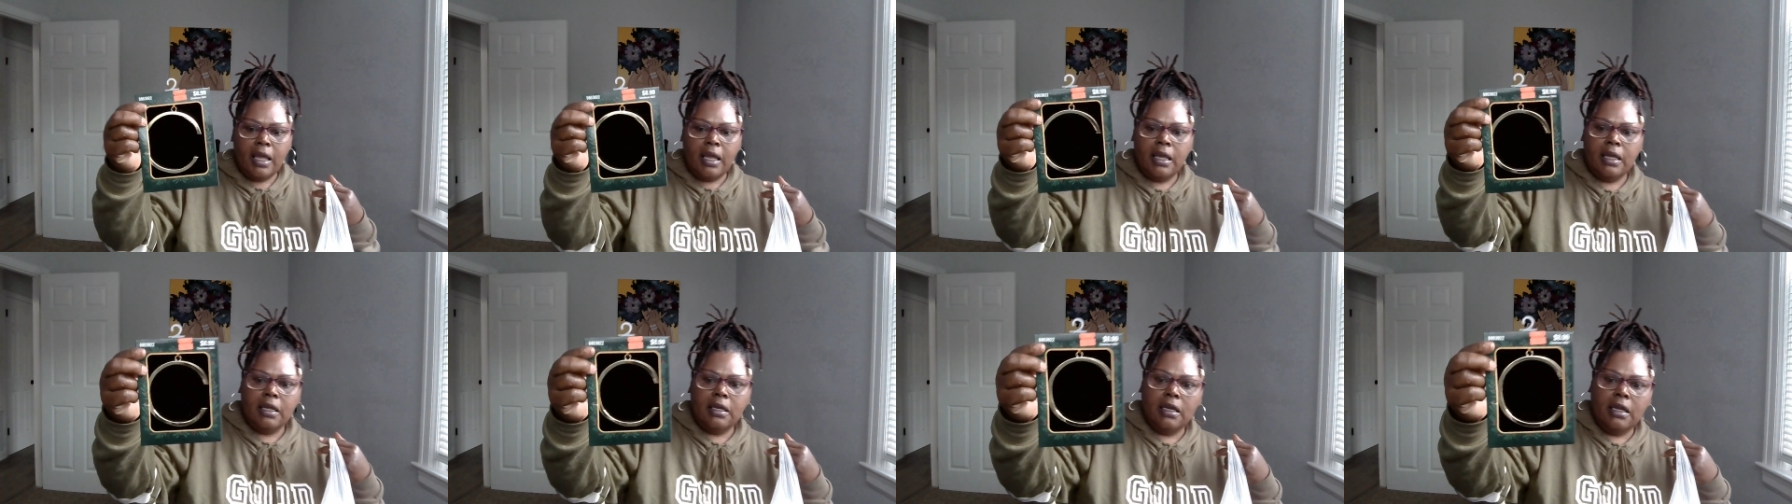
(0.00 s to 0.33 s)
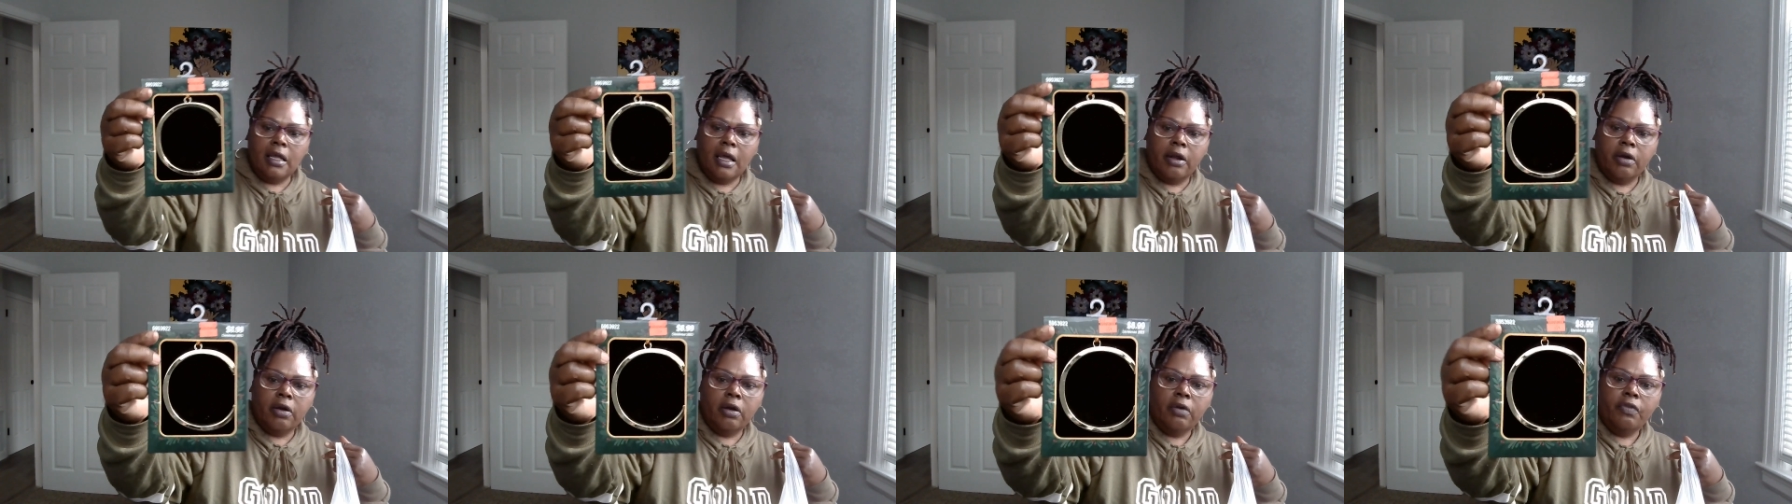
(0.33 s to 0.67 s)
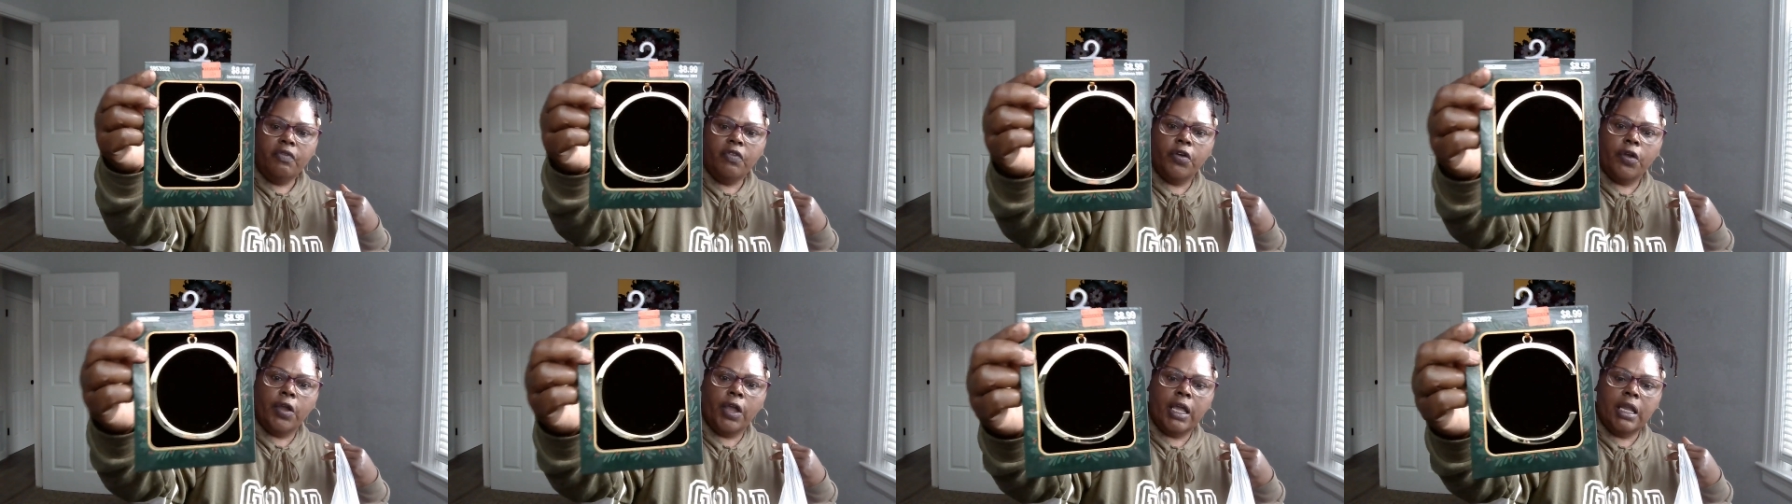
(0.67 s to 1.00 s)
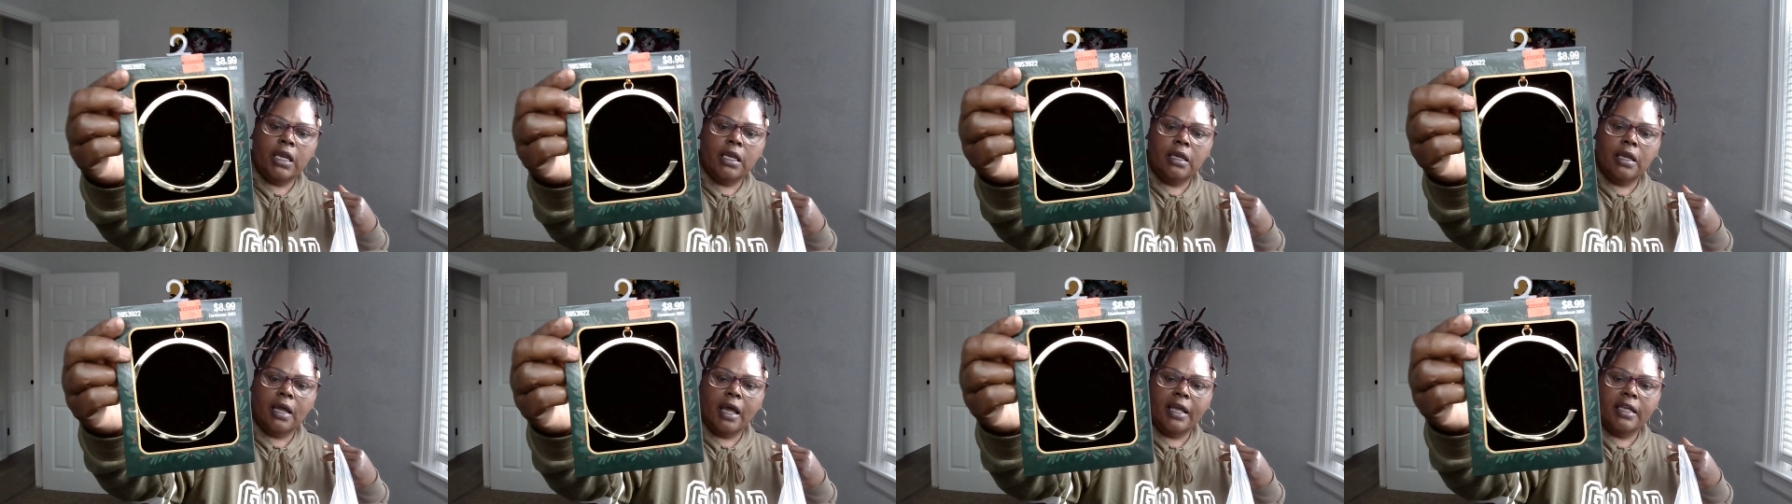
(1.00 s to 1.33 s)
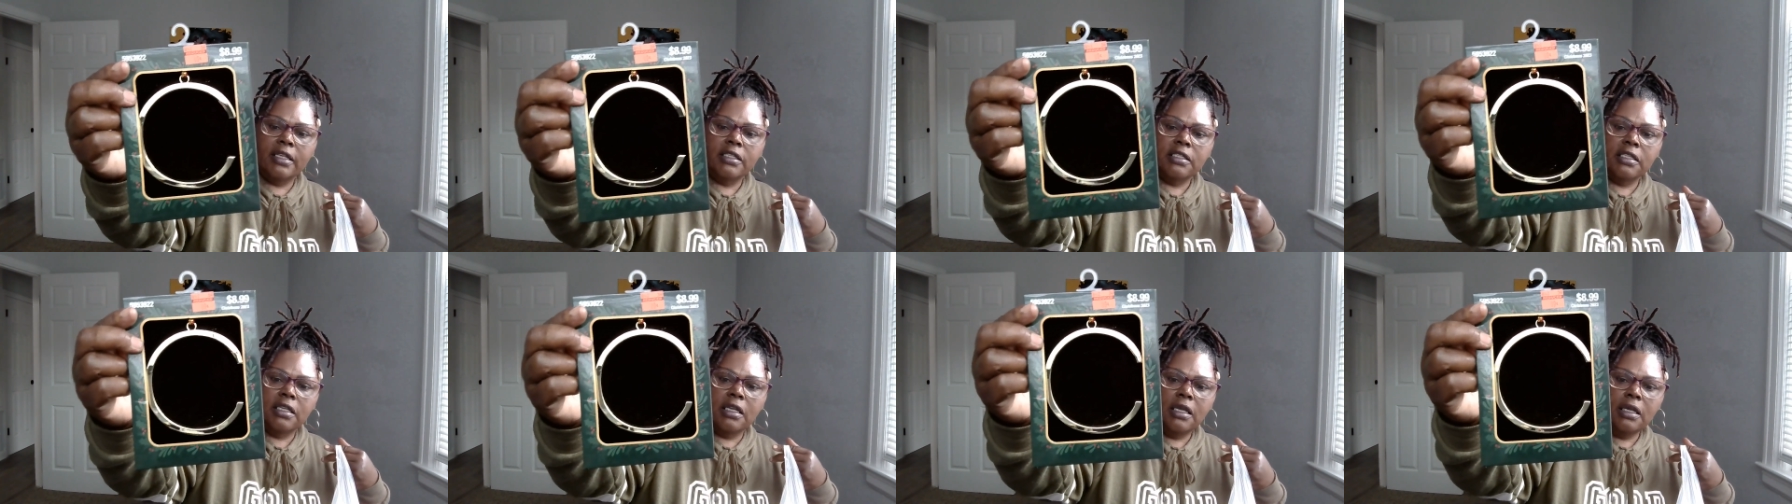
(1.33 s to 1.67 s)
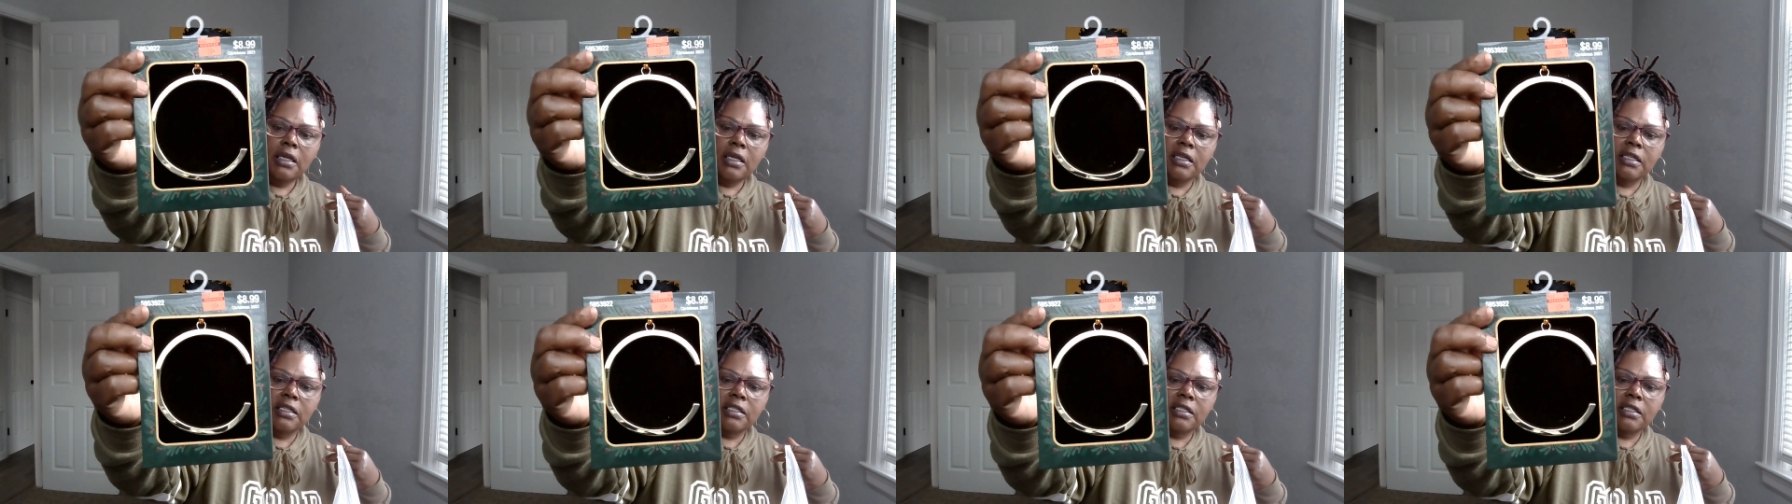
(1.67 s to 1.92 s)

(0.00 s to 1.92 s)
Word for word: a letter for 89 cents.